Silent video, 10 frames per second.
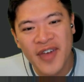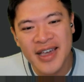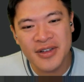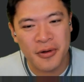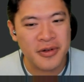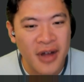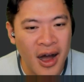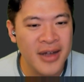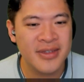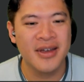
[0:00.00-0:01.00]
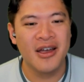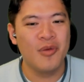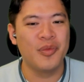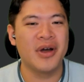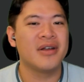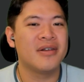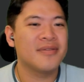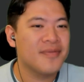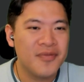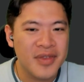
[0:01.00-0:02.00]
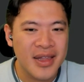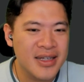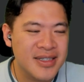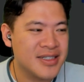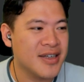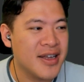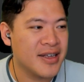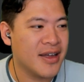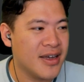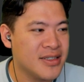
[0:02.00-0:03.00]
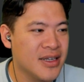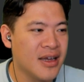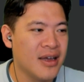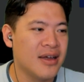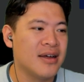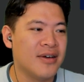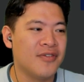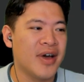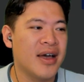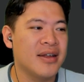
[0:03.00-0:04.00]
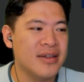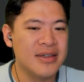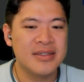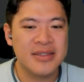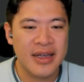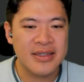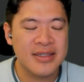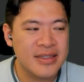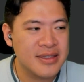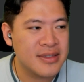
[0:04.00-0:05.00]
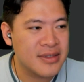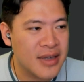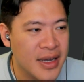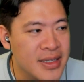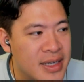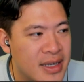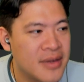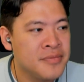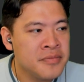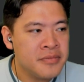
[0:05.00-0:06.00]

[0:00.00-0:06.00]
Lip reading: fate or not, but that's exciting, guys. That is exciting.